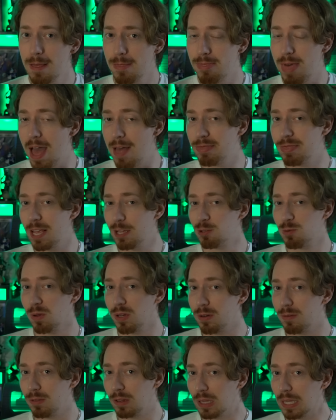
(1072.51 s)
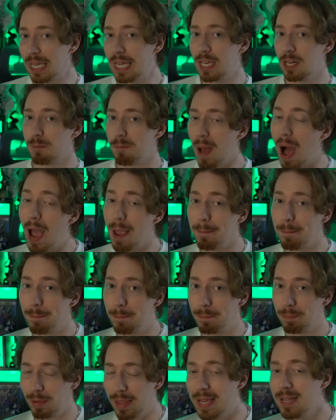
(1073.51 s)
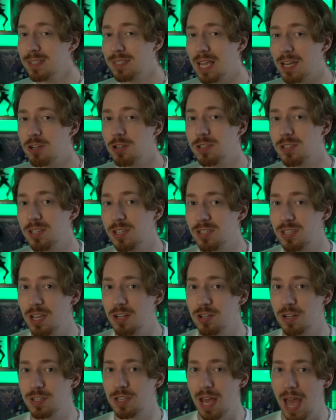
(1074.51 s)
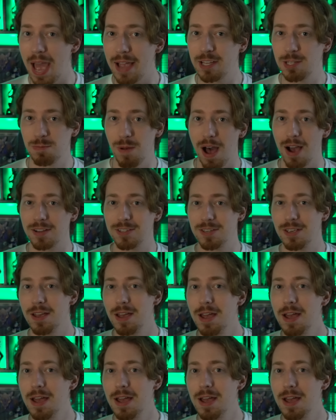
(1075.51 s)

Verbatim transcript: that this would lead by PlayStation's decision to Xbox